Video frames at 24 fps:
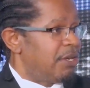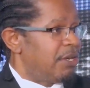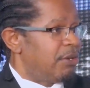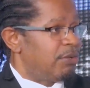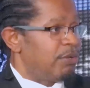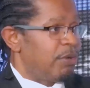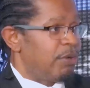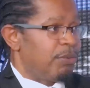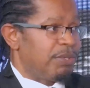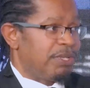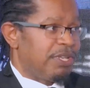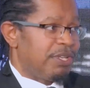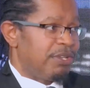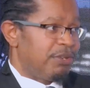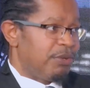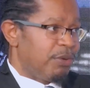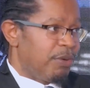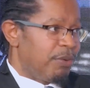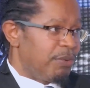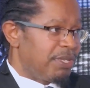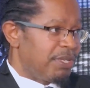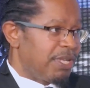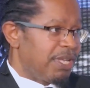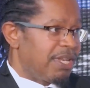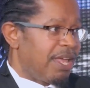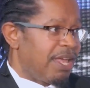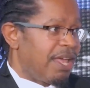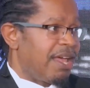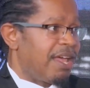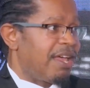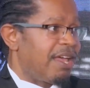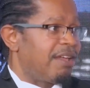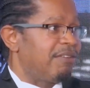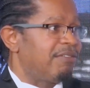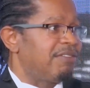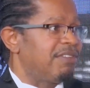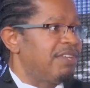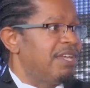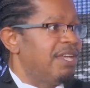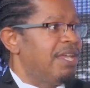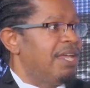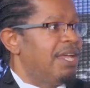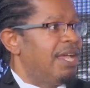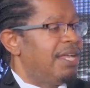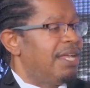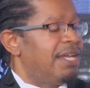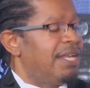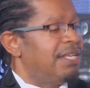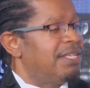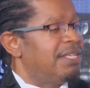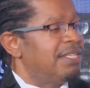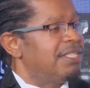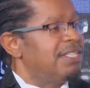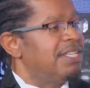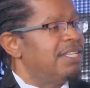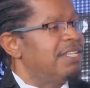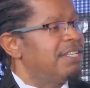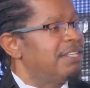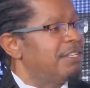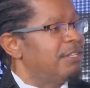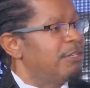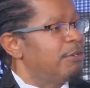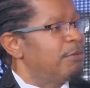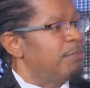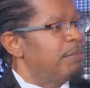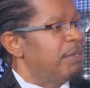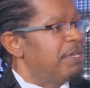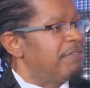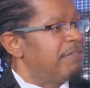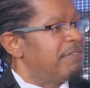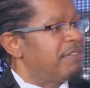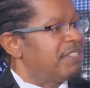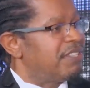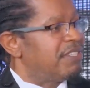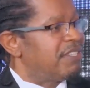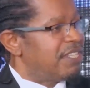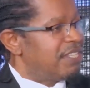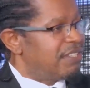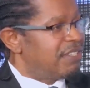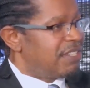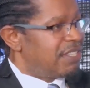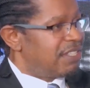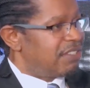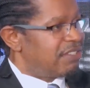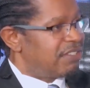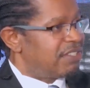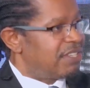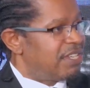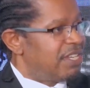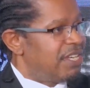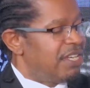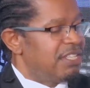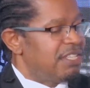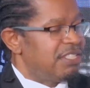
They don't know what they're doing with their lives, and they just need a little bit of assistance.